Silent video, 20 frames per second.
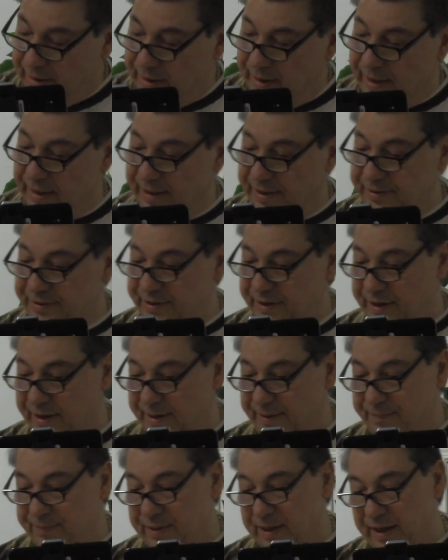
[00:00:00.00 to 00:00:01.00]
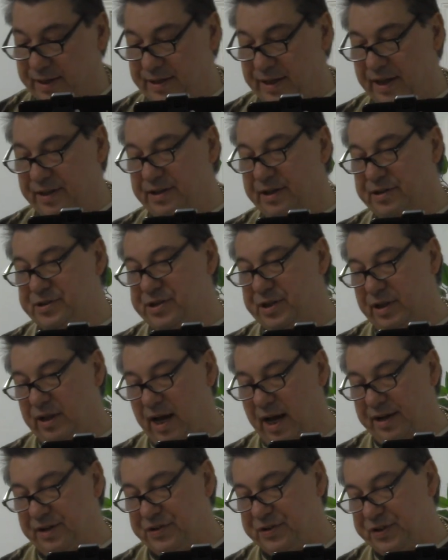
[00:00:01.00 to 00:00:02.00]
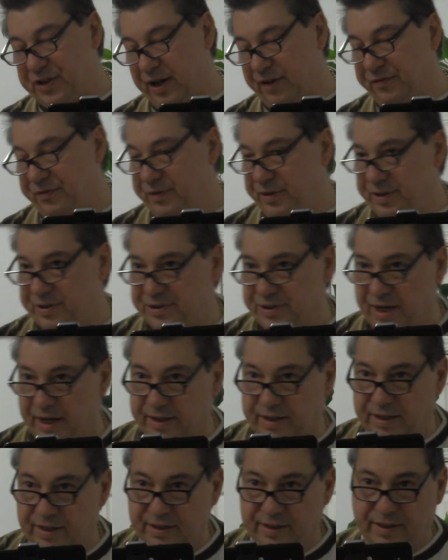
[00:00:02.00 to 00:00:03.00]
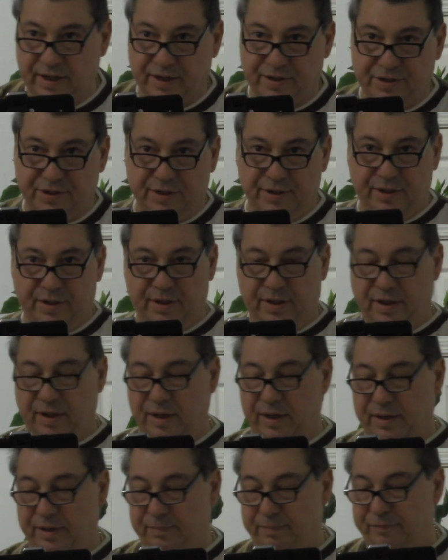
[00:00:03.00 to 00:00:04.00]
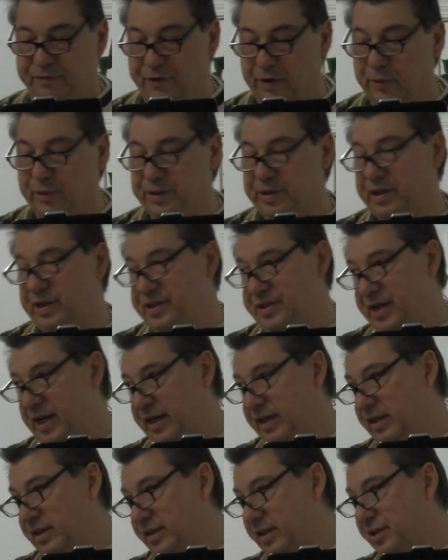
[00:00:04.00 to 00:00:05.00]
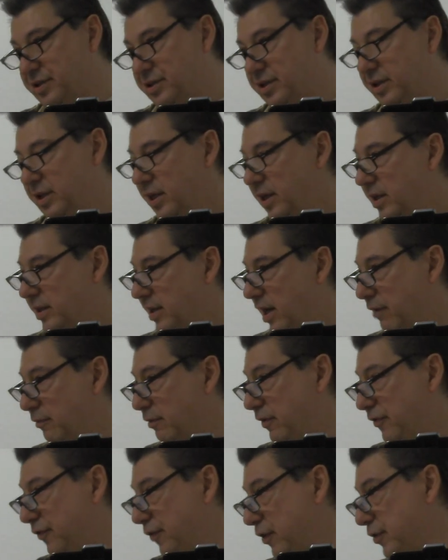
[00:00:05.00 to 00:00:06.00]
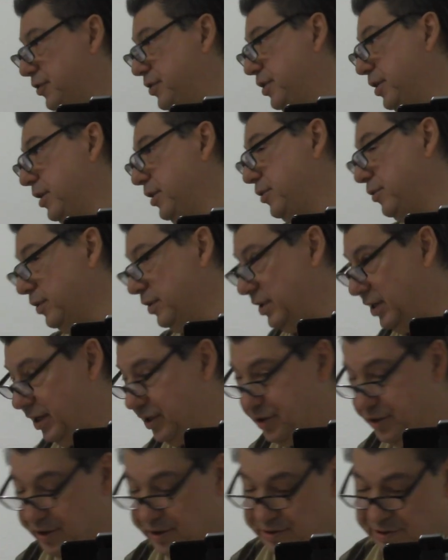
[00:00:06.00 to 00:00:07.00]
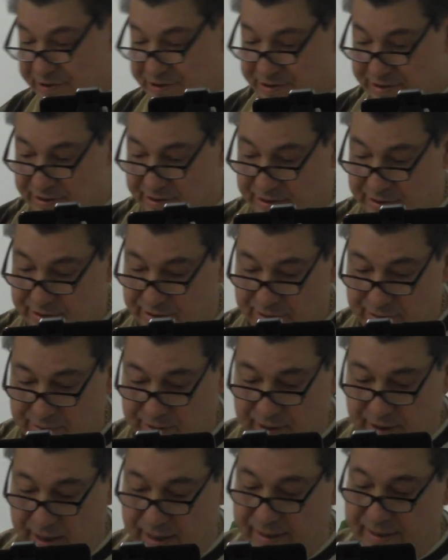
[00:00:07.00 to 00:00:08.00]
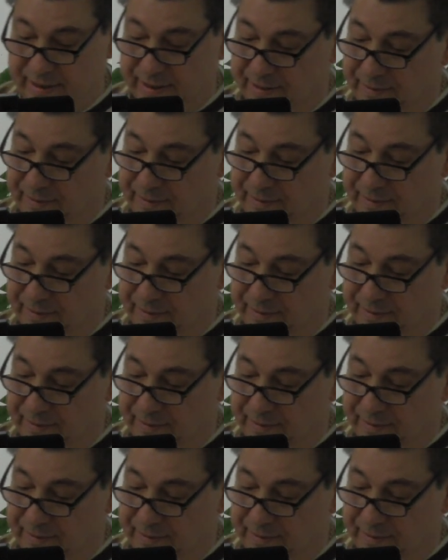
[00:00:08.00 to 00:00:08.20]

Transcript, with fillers: And, uh, and then there's a lot of stuff in the second edition, uh, foreword to the second edition, that refers to the traditions. Okay.